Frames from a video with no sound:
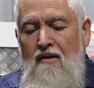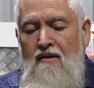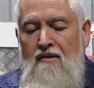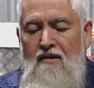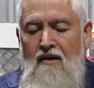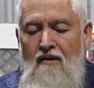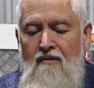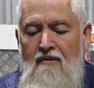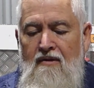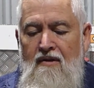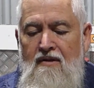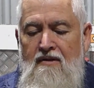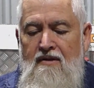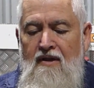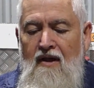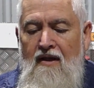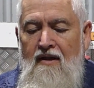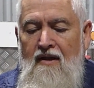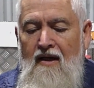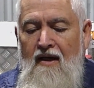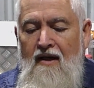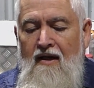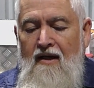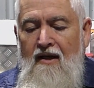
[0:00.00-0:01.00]
So we just
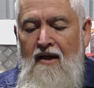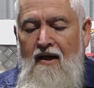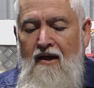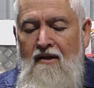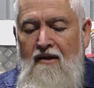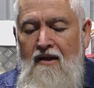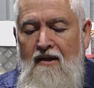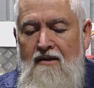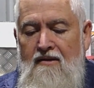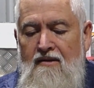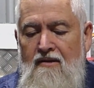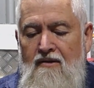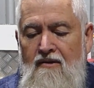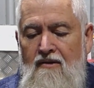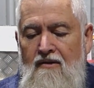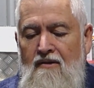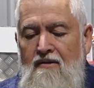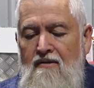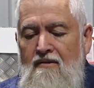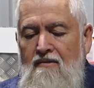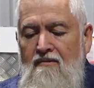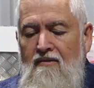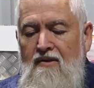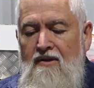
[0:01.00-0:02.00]
check that again, that's good.
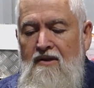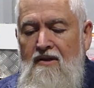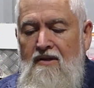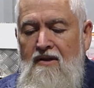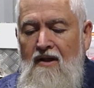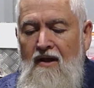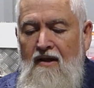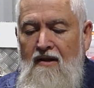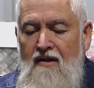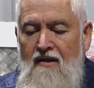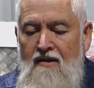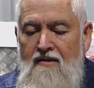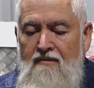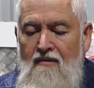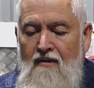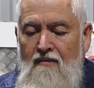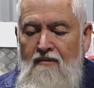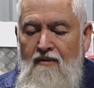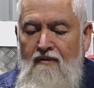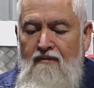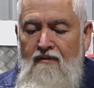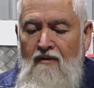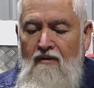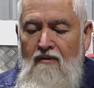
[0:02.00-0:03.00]
And we just check this
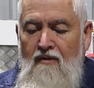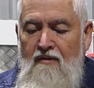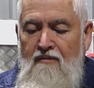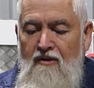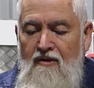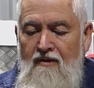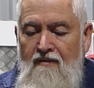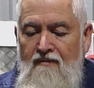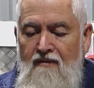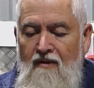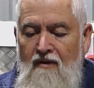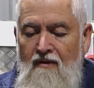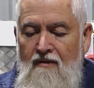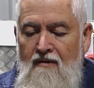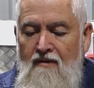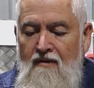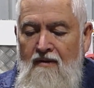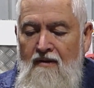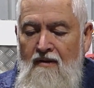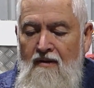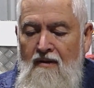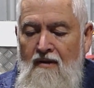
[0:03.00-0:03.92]
one before we move on.